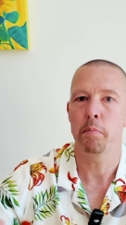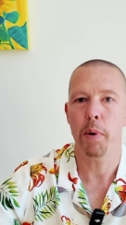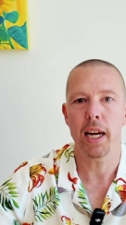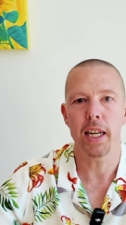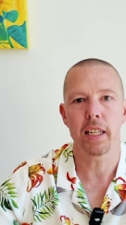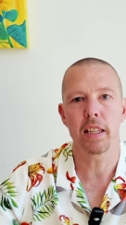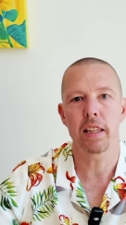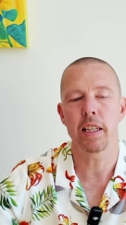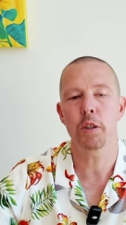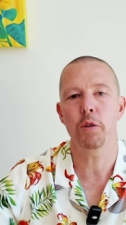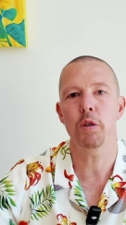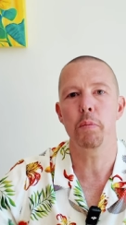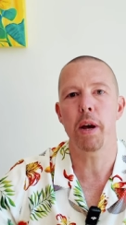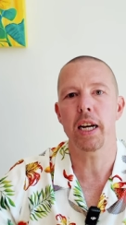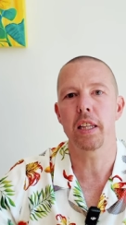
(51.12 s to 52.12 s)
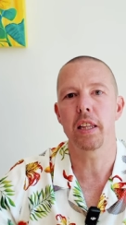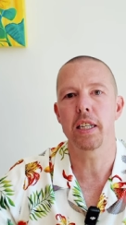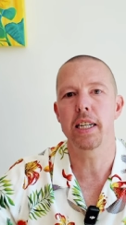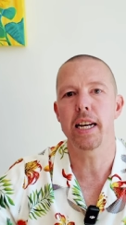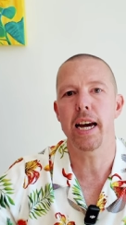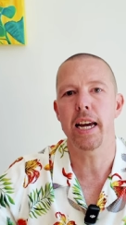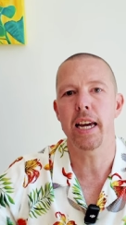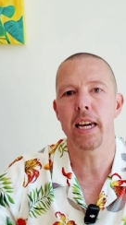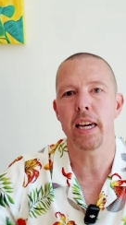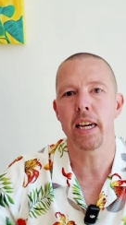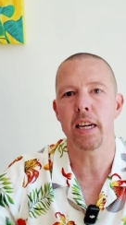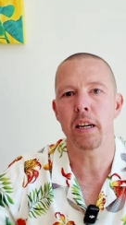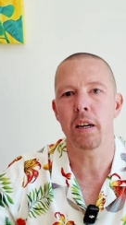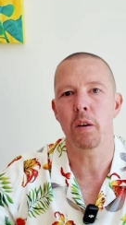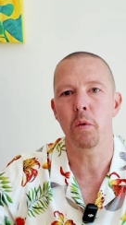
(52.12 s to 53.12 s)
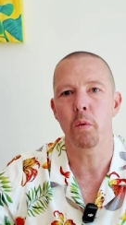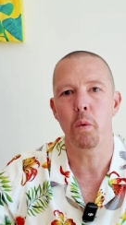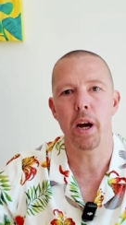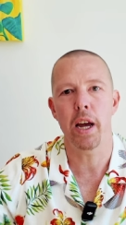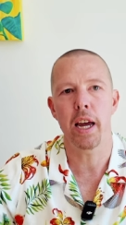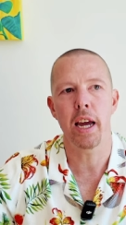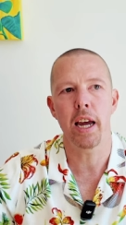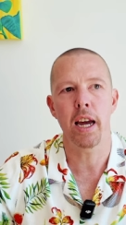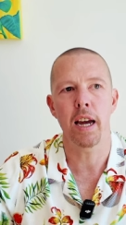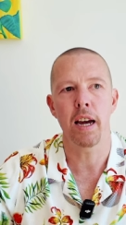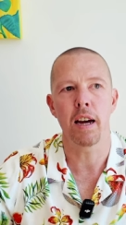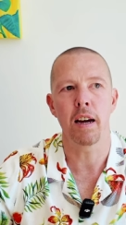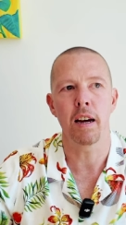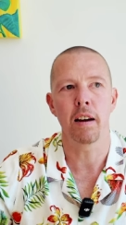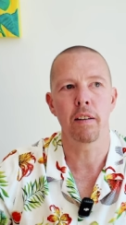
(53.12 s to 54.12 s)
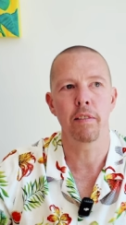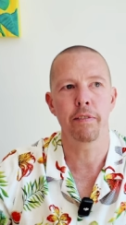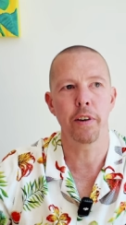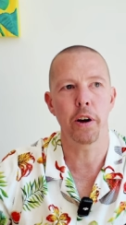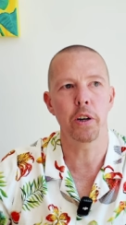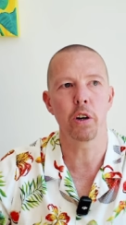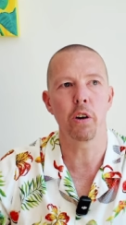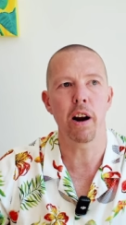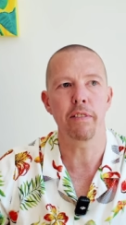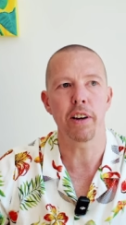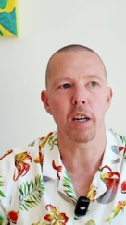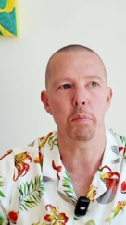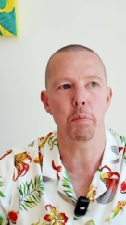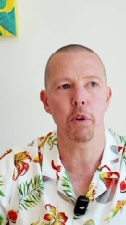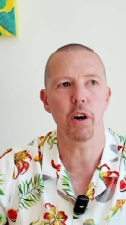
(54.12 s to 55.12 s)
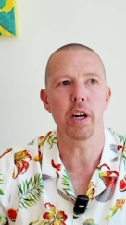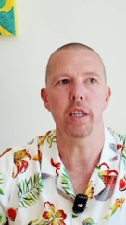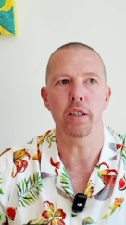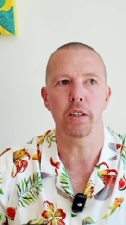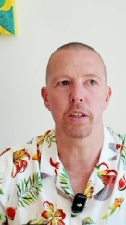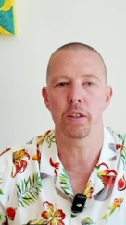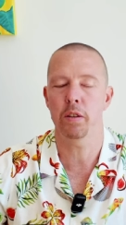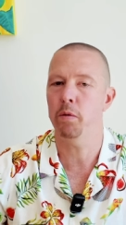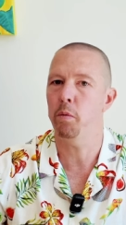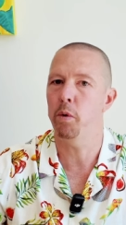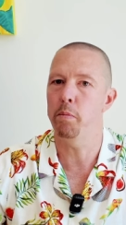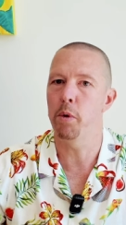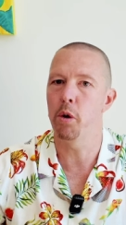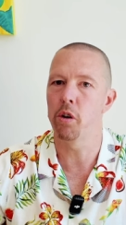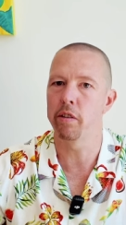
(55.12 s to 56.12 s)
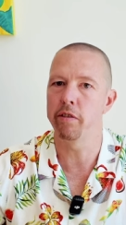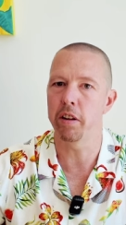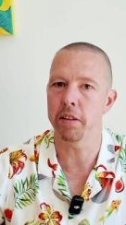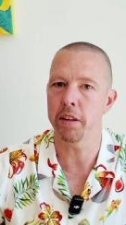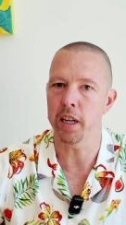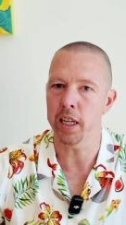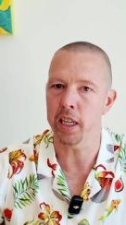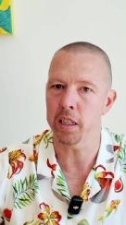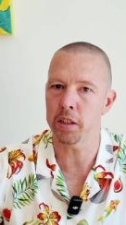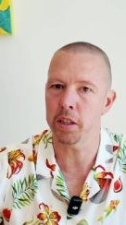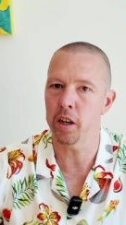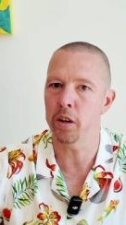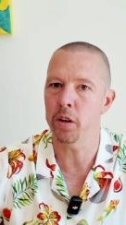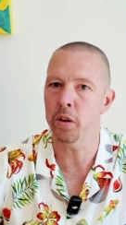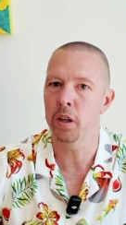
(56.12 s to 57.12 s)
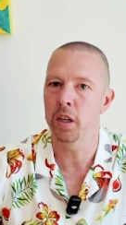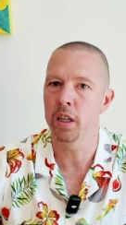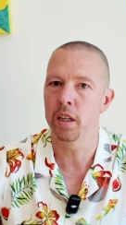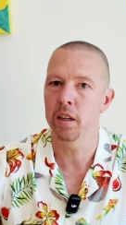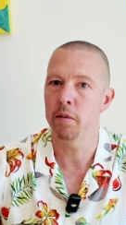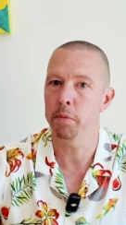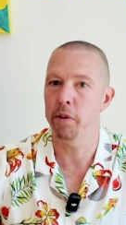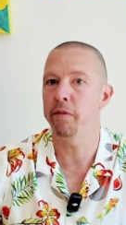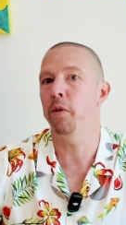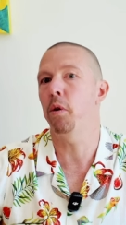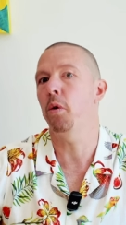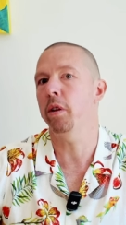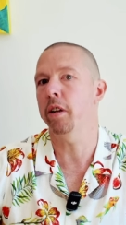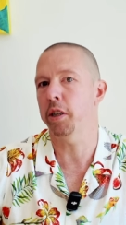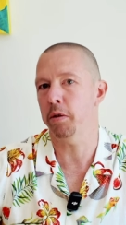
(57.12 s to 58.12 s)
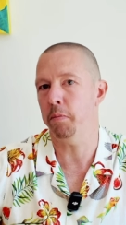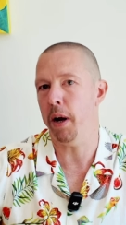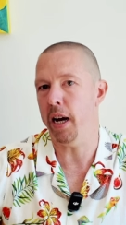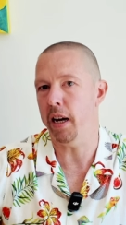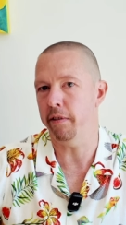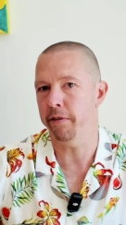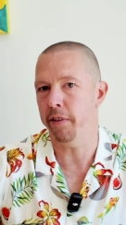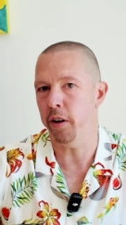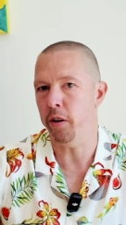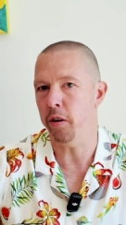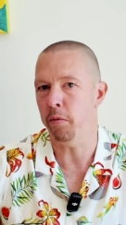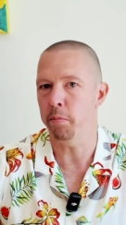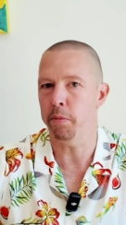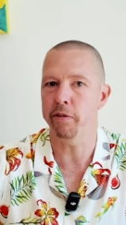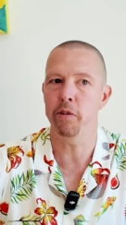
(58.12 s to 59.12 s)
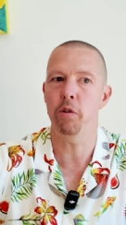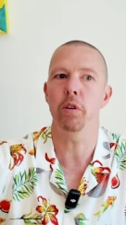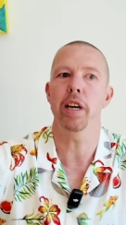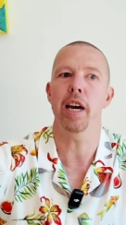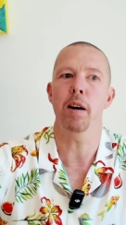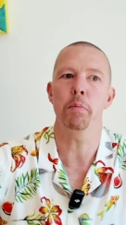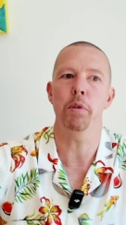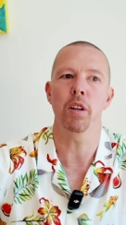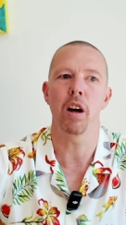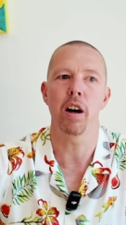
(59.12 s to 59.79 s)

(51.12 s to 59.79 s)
But this was back in the day where photographic prints were more of a thing. So before the smartphone, before the Apple